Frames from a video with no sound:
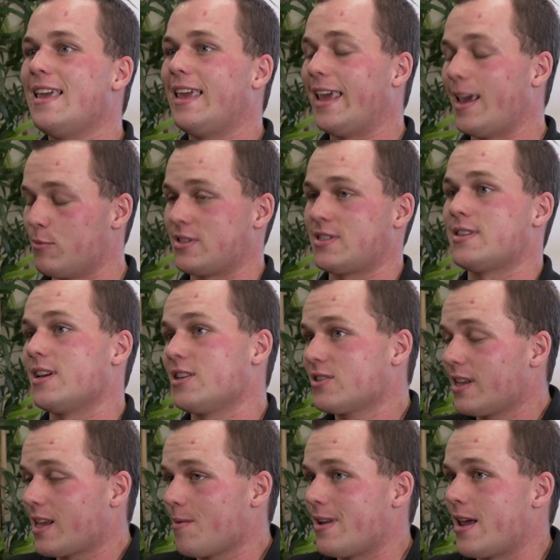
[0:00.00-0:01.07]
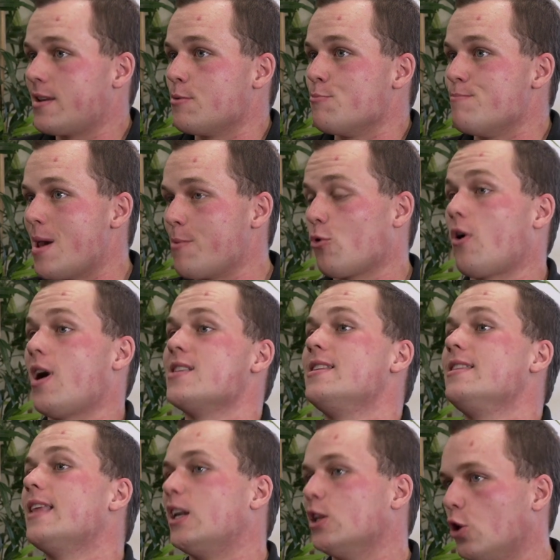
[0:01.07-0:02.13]
It was essentially coming down to
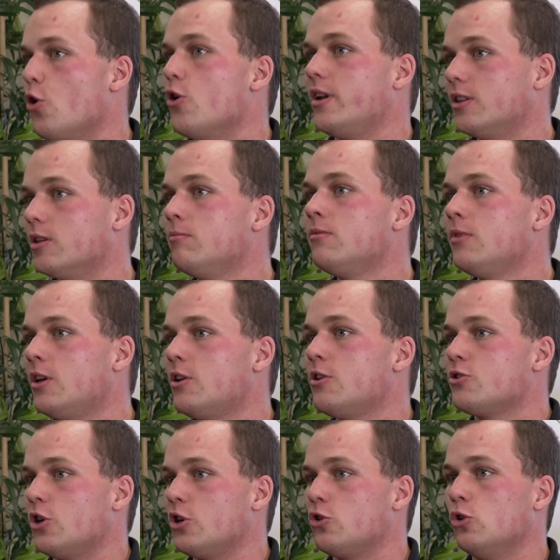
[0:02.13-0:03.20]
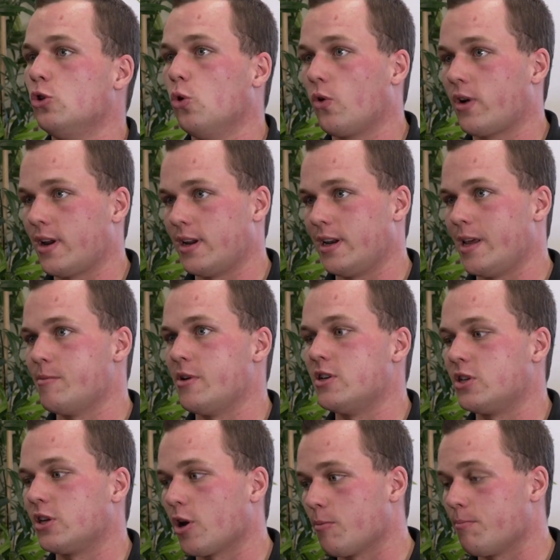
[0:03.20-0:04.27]
memorizing, then learning them. So you could look at an image
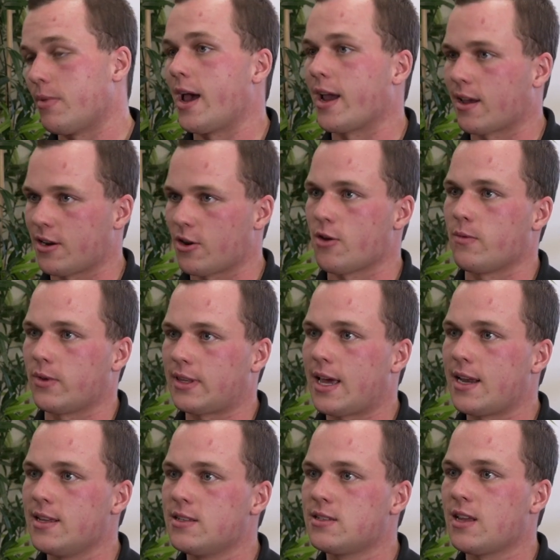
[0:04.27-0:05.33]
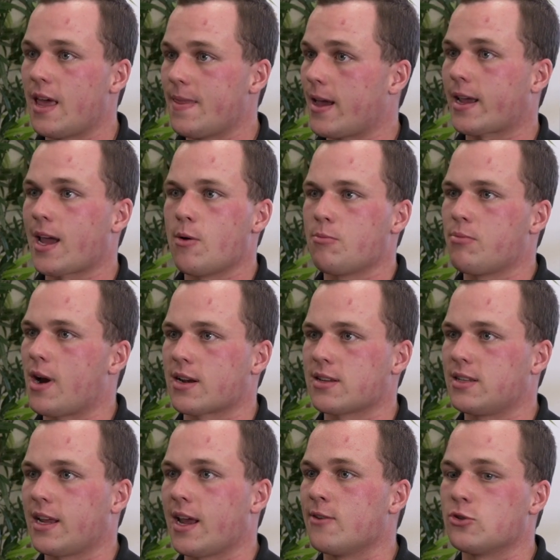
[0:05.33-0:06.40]
and go, bang, I know what that is. And that came in practice
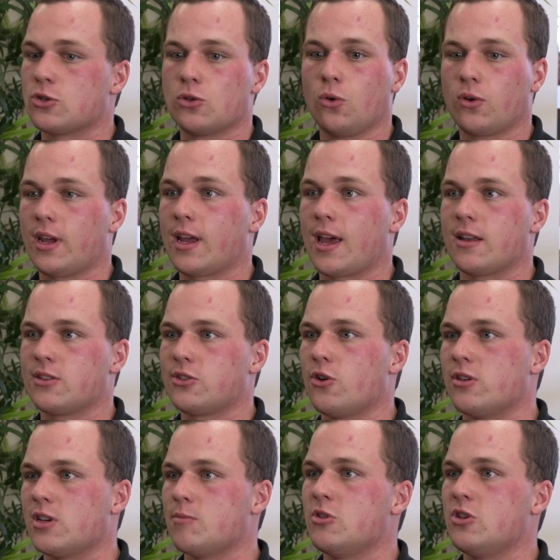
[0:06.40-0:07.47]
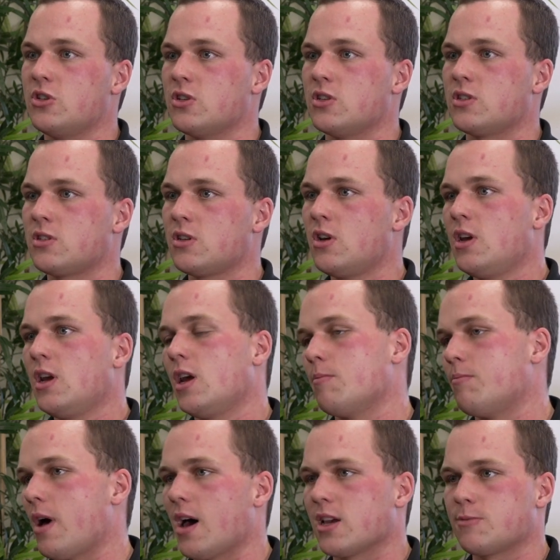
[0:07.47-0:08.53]
again, just looking at certain images in
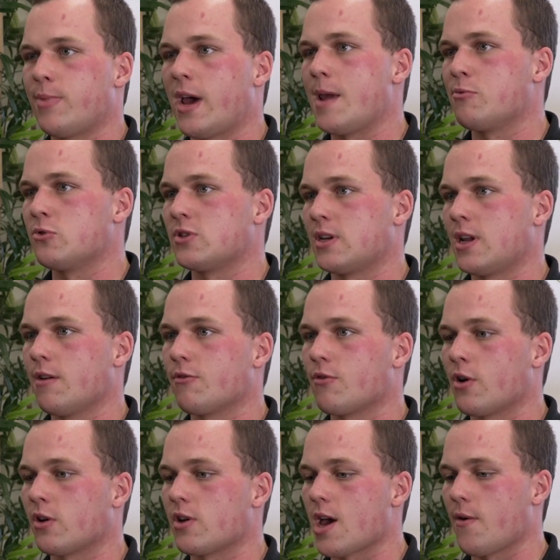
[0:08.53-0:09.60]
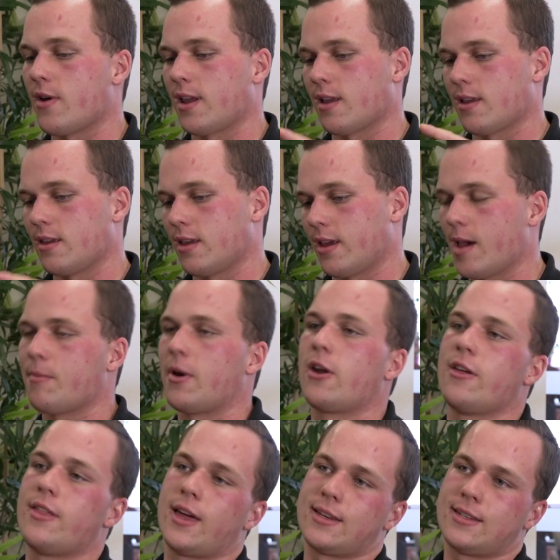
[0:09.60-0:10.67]
past papers, whatever, and going, yep, I
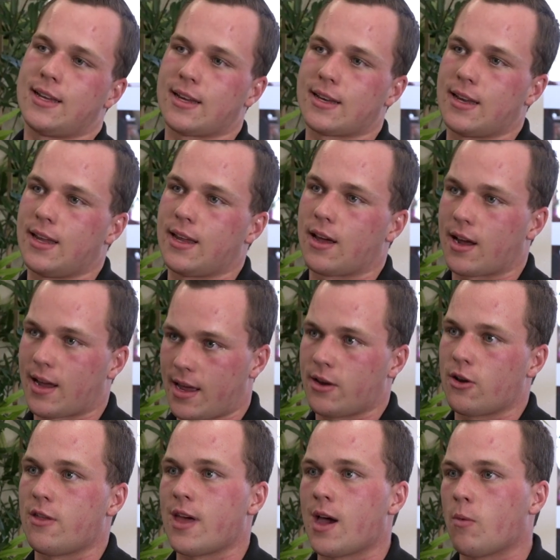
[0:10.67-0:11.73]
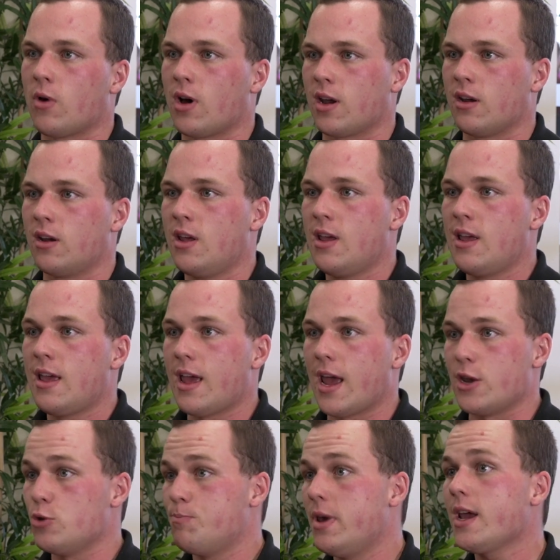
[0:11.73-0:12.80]
know that technique. Okay, I know that one.
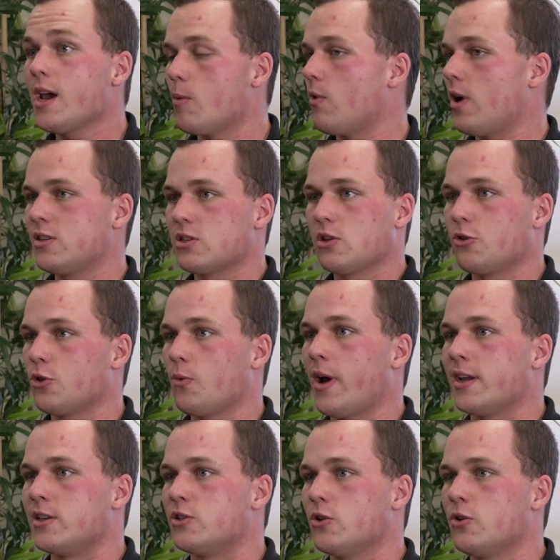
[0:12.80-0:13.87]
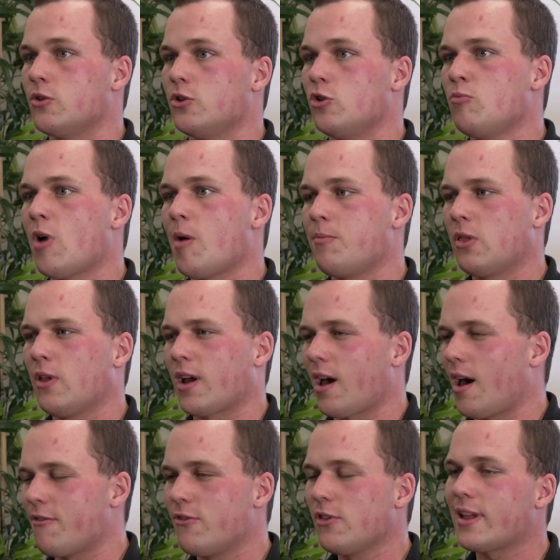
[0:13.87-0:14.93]
And you pick up ones along the way too. You might be like,
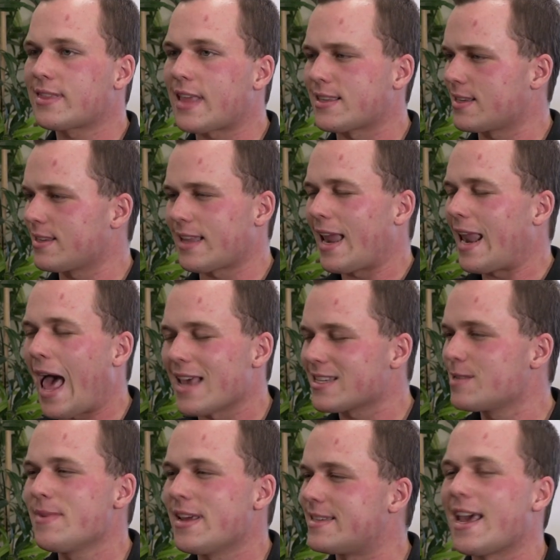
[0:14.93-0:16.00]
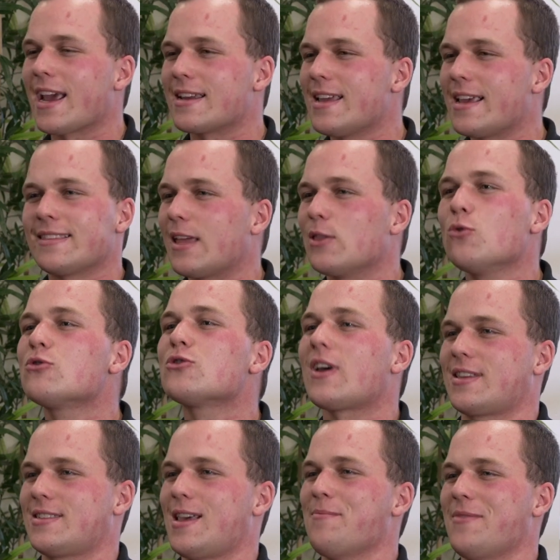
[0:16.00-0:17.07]
I feel like that has to be a technique. That looks like
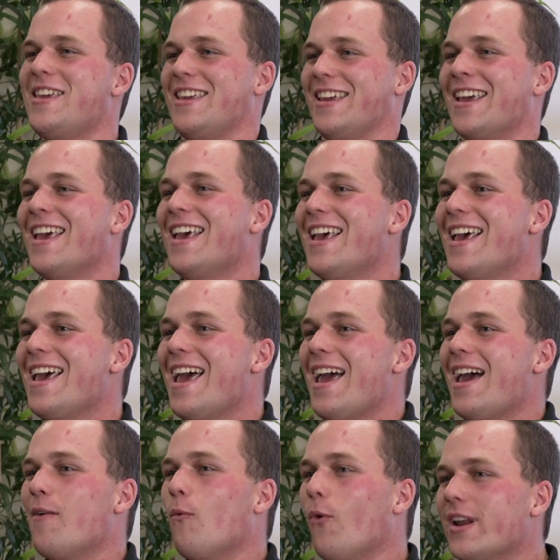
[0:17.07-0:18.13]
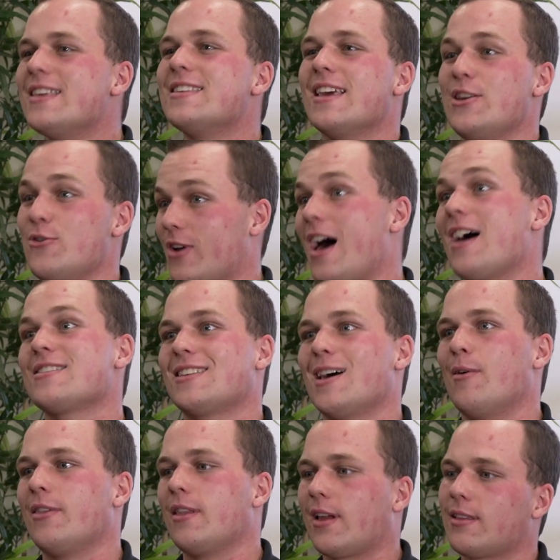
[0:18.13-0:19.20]
something. What is it? And you would ask
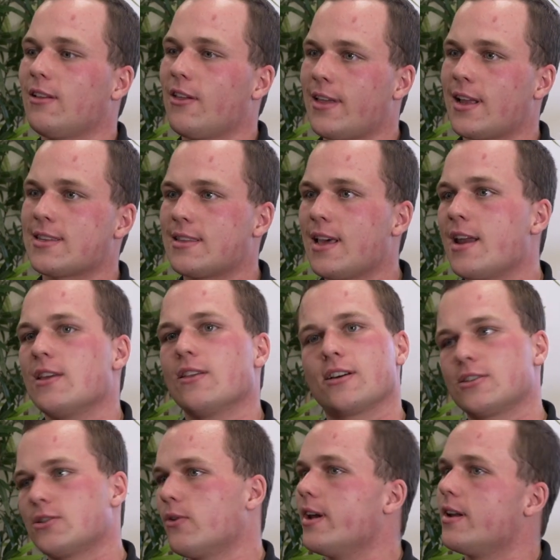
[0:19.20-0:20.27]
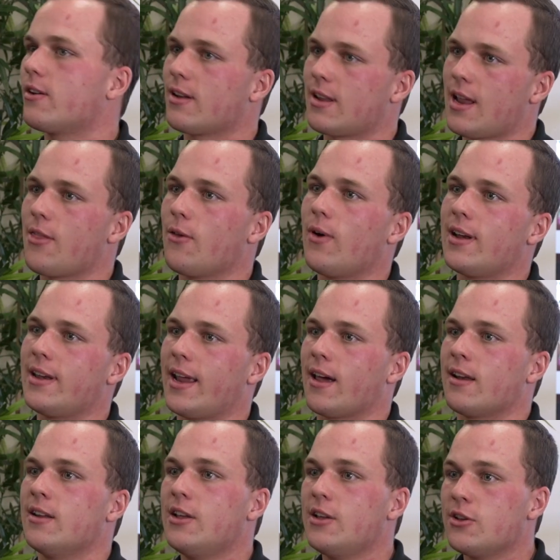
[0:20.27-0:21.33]
someone, they're like, oh, that's that. And you're like, sweet, got another one
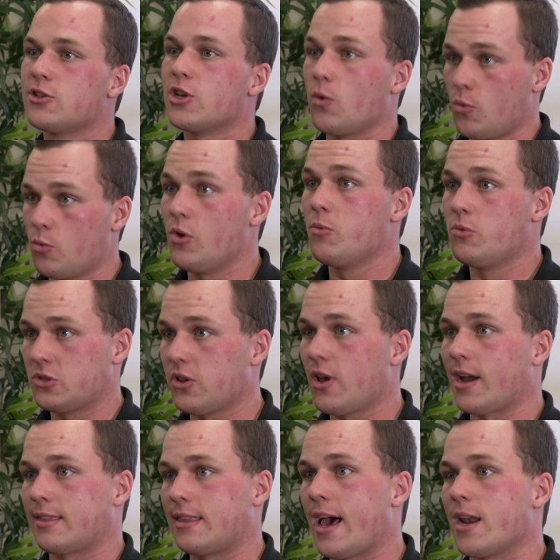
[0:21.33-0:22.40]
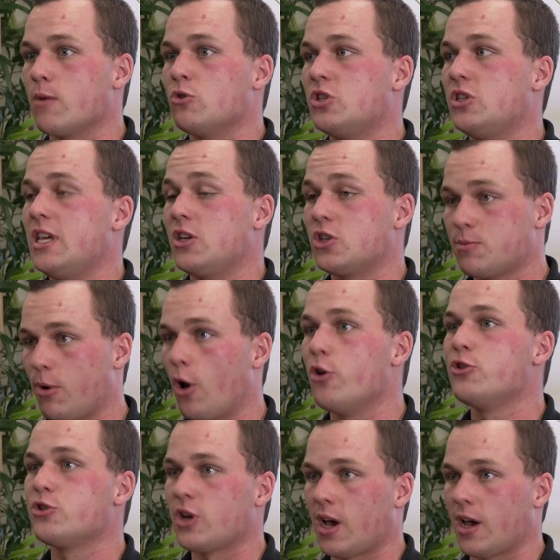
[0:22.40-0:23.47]
down. So it was like that. It was the
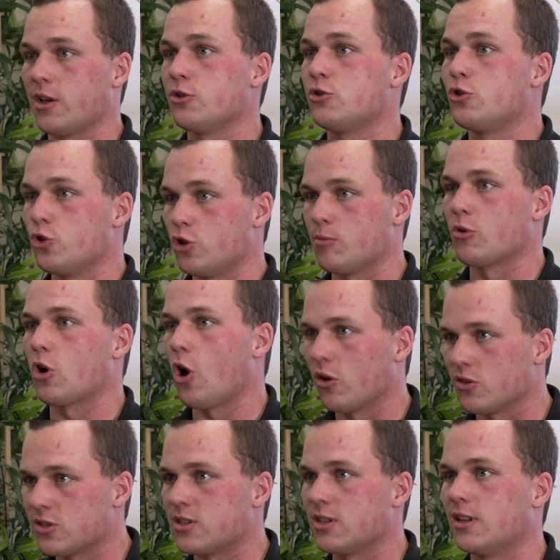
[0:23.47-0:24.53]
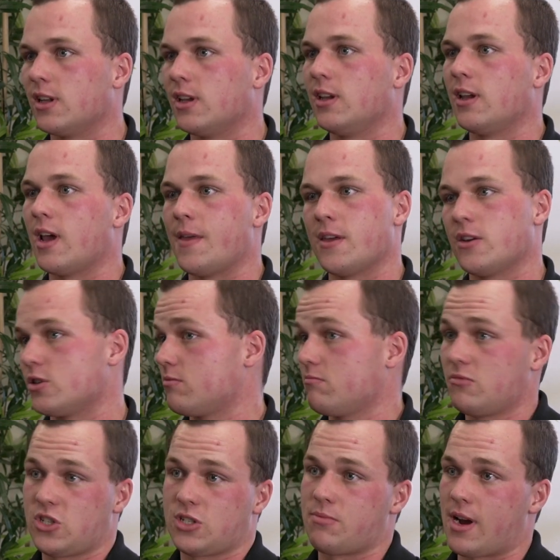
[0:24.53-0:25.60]
exposure to them constantly, and then
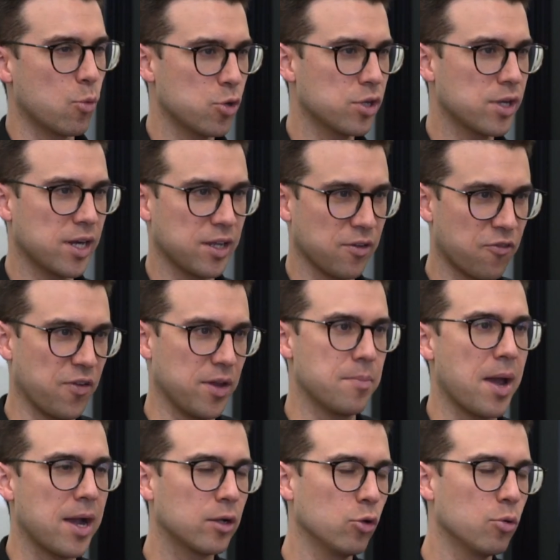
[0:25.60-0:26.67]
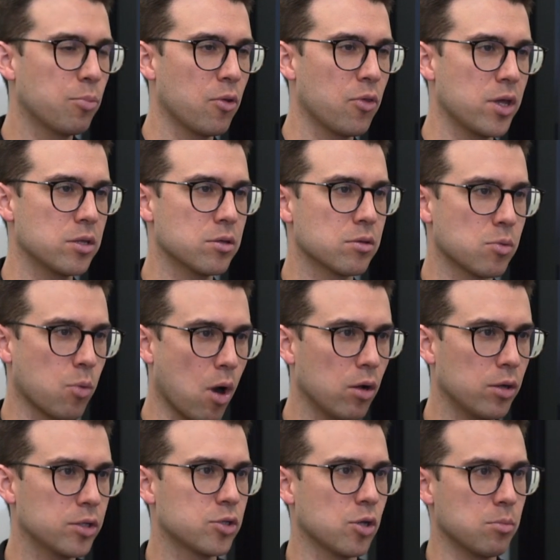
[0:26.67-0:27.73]
just Were you getting a feedback loop on these as
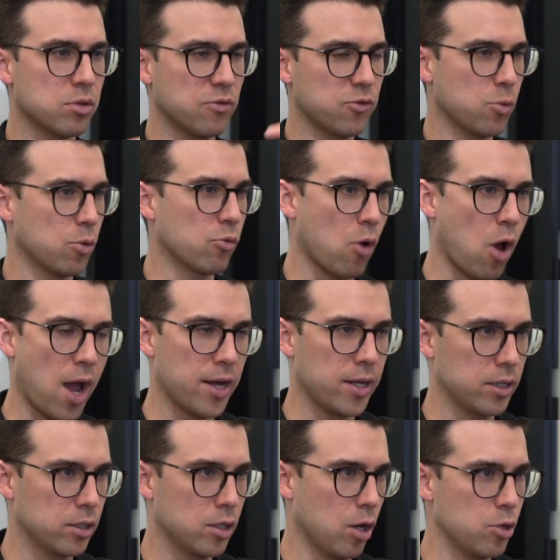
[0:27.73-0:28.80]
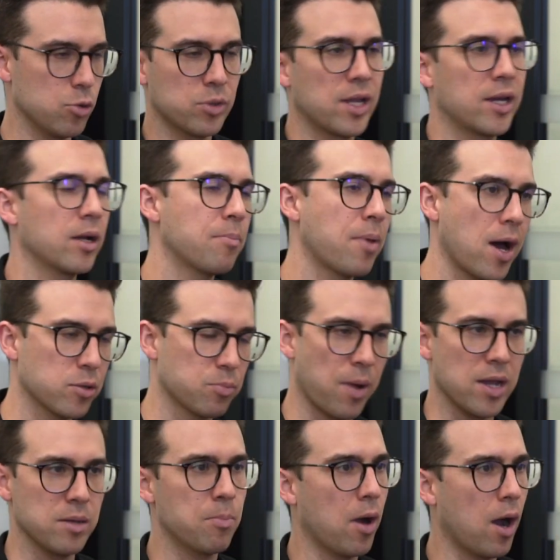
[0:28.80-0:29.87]
well, in terms of you were writing, you were getting a past
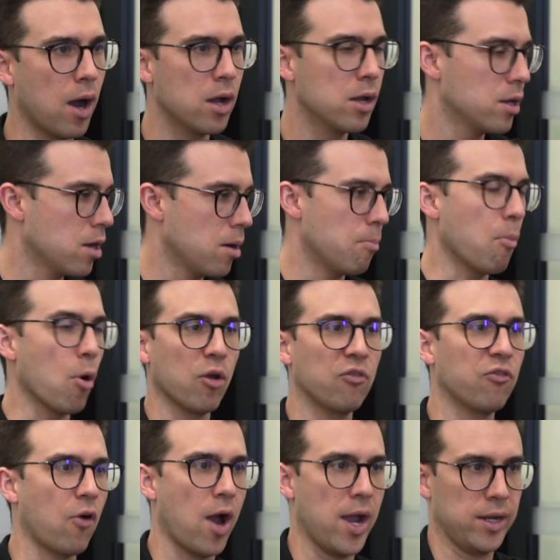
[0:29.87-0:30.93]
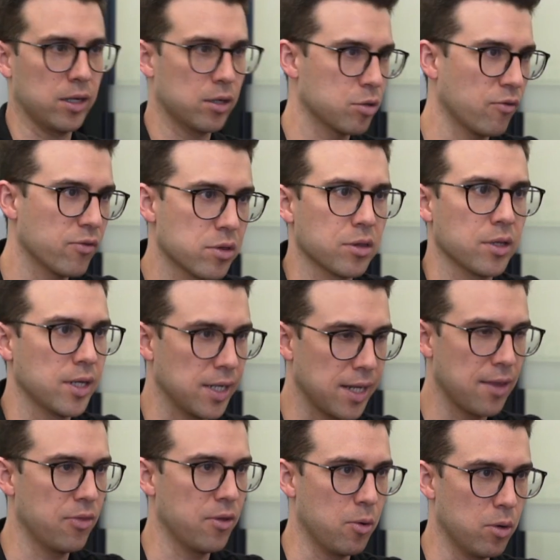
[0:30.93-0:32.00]
paper, modifying it, because obviously,
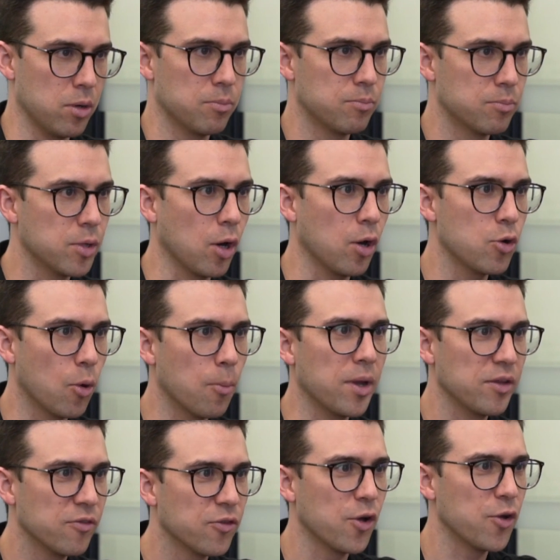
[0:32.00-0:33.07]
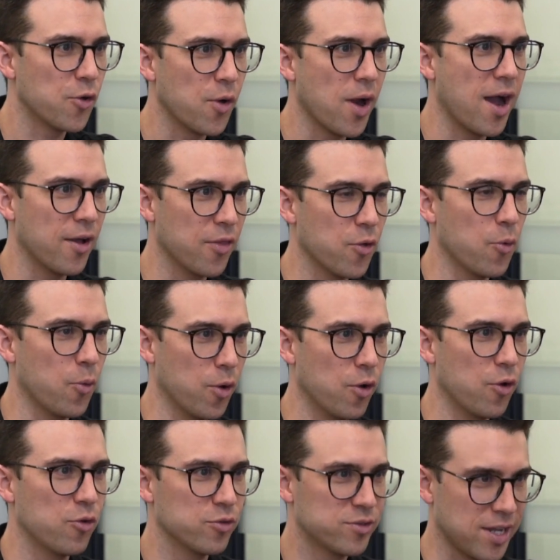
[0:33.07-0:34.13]
again, there were, not many floating around that
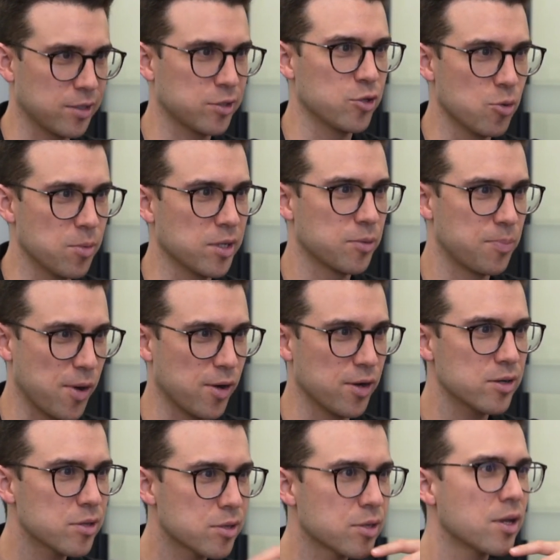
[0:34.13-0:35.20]
were texting human experience.